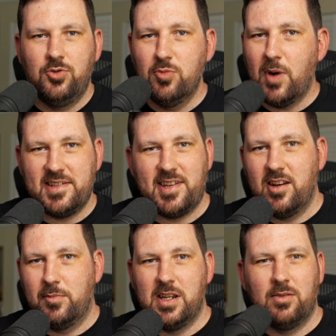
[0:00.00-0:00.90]
you might
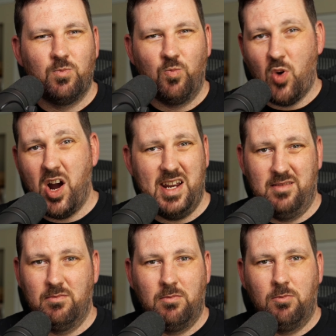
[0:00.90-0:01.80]
say to me,
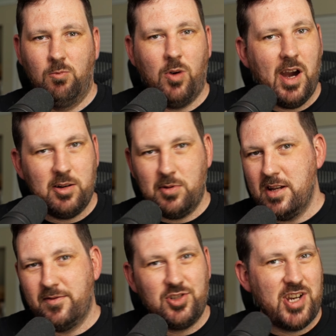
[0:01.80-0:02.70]
Ryan, why do we
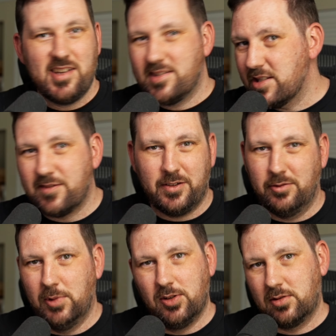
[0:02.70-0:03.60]
even chase this
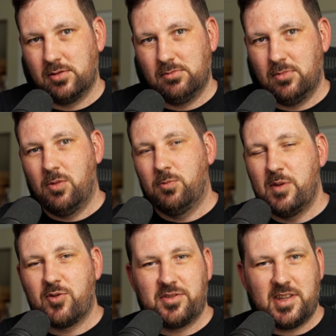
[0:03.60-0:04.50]
film look?
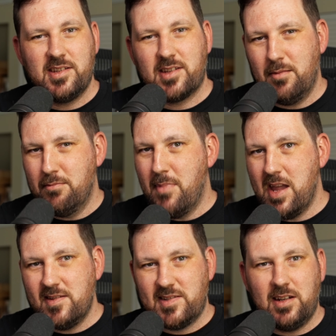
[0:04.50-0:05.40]
We've got these
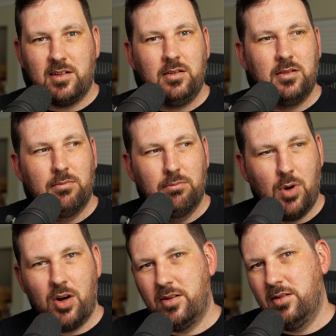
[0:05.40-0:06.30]
amazing
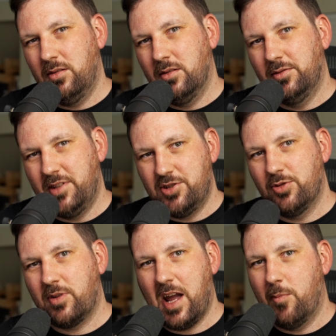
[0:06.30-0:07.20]
modern
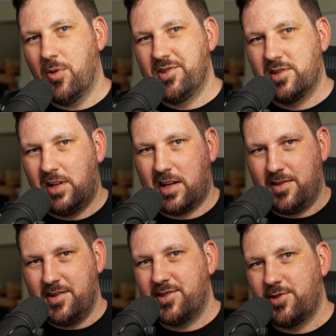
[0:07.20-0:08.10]
digital cameras
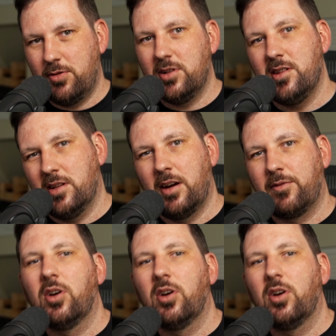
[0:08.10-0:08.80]
like this Sony that I've